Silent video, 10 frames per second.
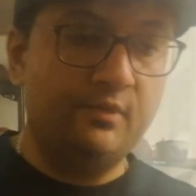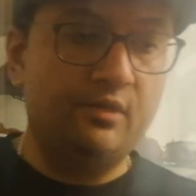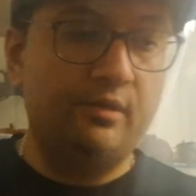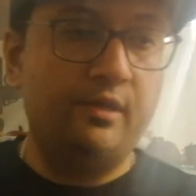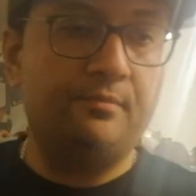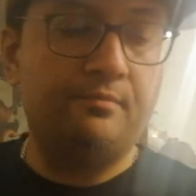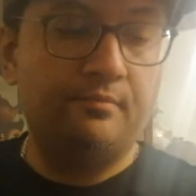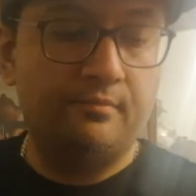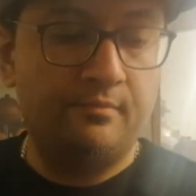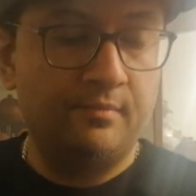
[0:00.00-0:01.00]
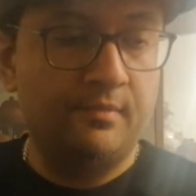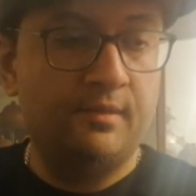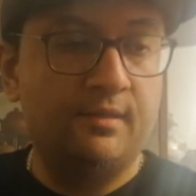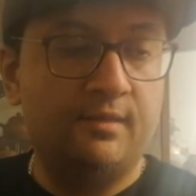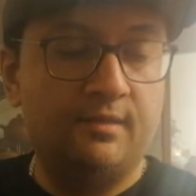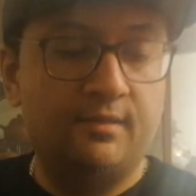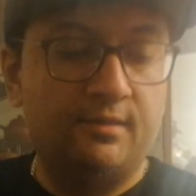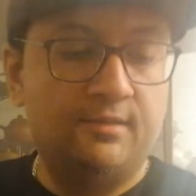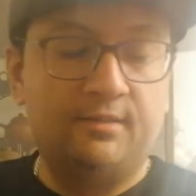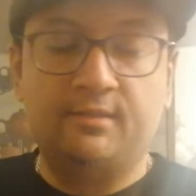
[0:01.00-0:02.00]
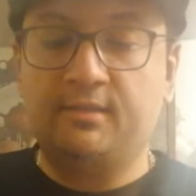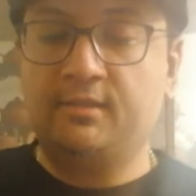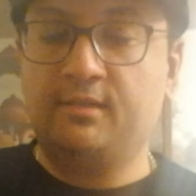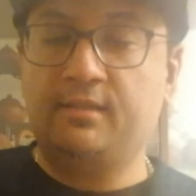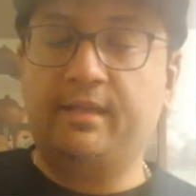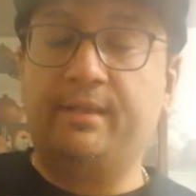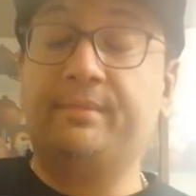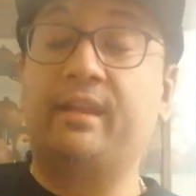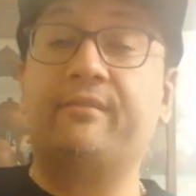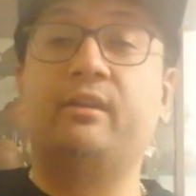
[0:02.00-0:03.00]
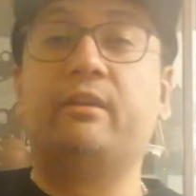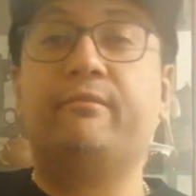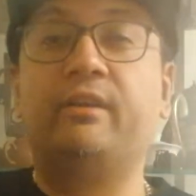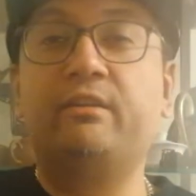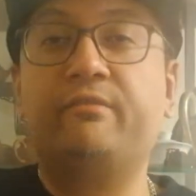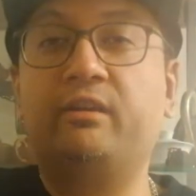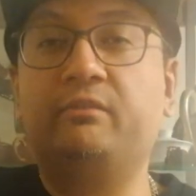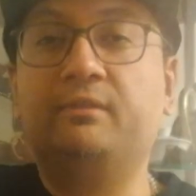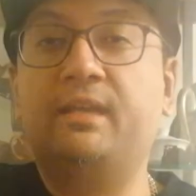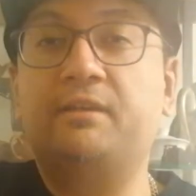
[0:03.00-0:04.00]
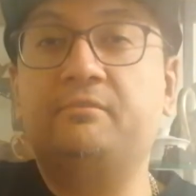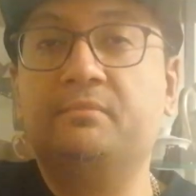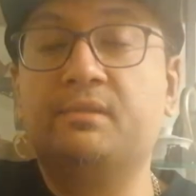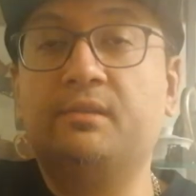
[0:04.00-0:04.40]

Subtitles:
Okay. I'm getting very, very, very relaxed from this